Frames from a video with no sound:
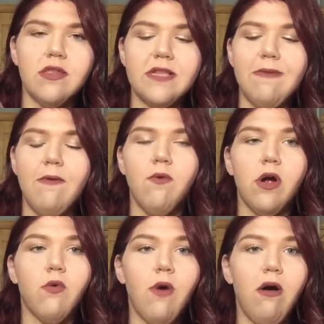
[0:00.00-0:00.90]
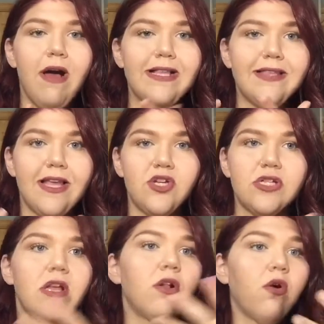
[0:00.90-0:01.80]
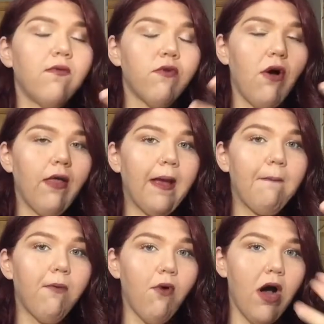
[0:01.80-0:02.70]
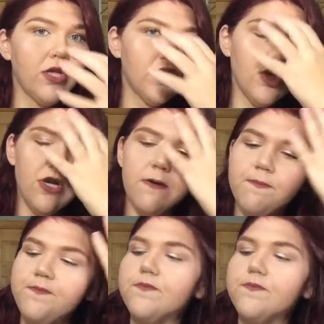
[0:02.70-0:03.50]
this might work well as like just an overall like bronzer.